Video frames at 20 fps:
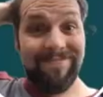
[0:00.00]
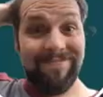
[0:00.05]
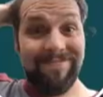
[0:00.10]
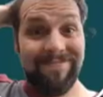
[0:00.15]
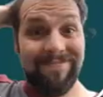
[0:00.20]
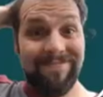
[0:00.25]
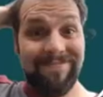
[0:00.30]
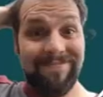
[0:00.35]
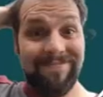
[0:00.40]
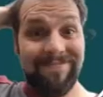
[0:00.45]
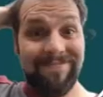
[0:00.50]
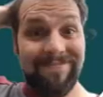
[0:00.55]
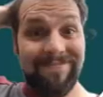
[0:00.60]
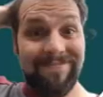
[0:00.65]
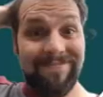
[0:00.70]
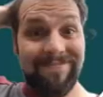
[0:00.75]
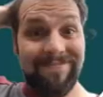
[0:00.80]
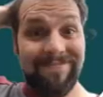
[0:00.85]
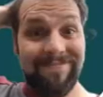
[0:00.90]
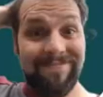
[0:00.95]

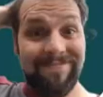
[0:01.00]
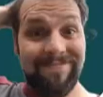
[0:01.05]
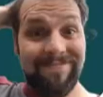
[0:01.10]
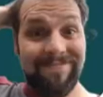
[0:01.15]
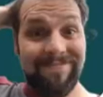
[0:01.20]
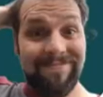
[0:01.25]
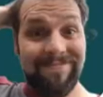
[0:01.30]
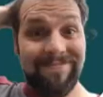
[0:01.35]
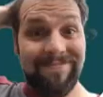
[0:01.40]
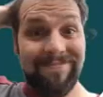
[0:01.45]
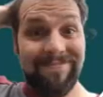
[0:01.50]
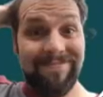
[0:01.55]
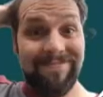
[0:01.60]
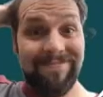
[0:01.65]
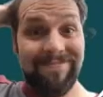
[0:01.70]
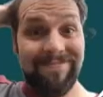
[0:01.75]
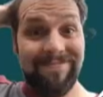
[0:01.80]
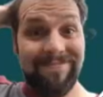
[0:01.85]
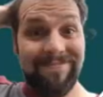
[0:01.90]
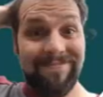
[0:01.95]

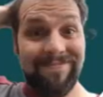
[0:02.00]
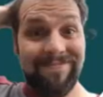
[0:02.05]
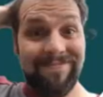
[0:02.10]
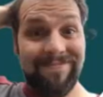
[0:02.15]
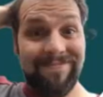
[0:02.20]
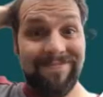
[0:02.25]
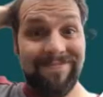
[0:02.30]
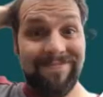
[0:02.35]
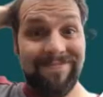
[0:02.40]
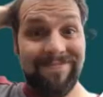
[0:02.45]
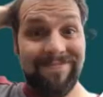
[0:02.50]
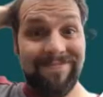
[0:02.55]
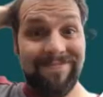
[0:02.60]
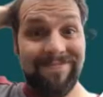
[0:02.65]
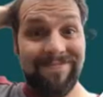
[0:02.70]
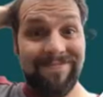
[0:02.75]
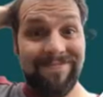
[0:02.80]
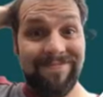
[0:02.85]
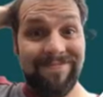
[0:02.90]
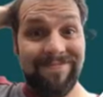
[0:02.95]

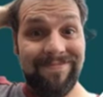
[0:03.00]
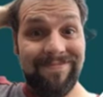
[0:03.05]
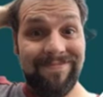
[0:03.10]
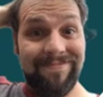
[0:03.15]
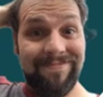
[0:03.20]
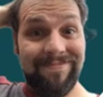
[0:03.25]
(silent)